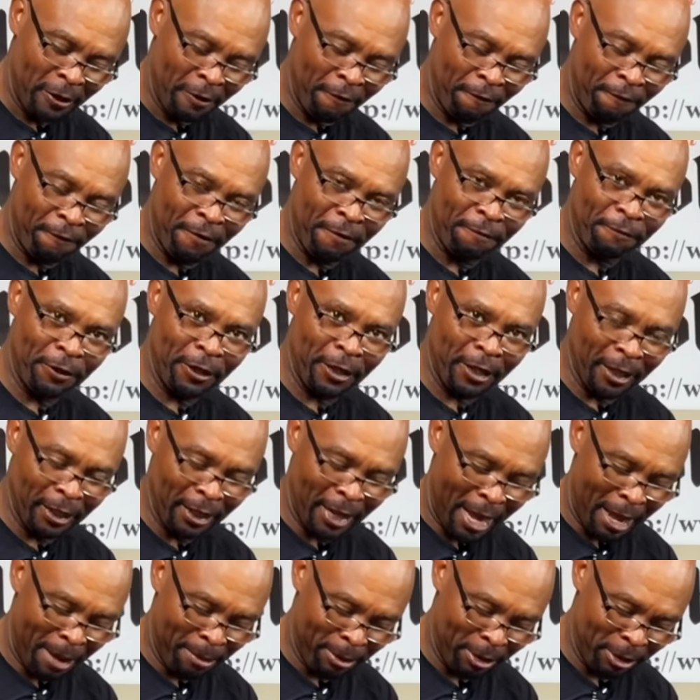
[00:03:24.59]
fifty
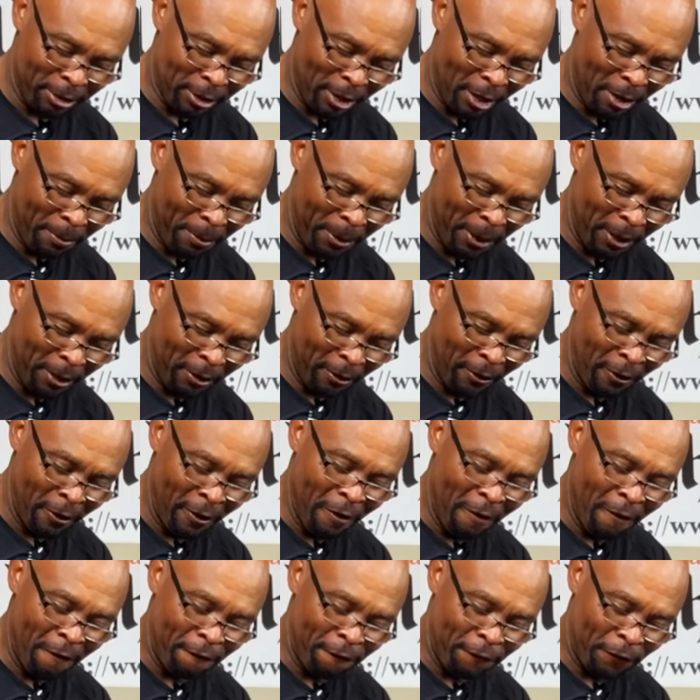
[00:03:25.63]
kilometers uphill,
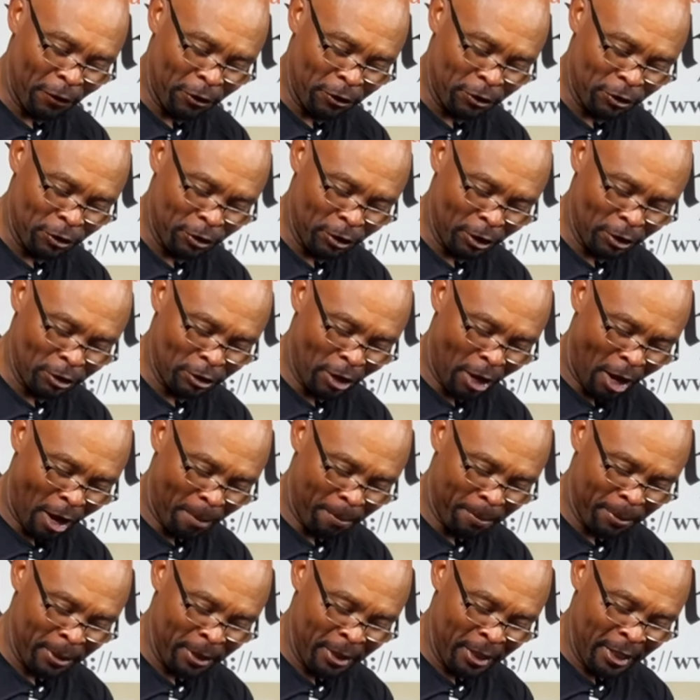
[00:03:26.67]
first to the
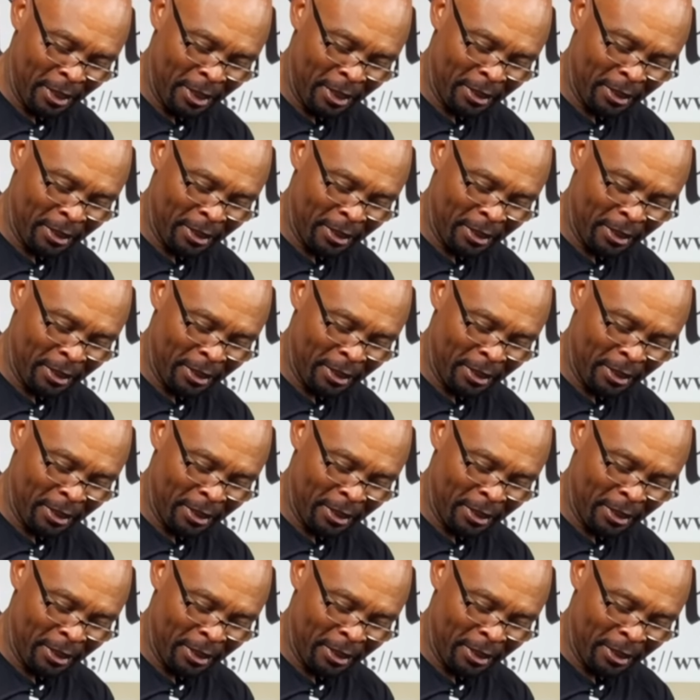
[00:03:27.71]
top.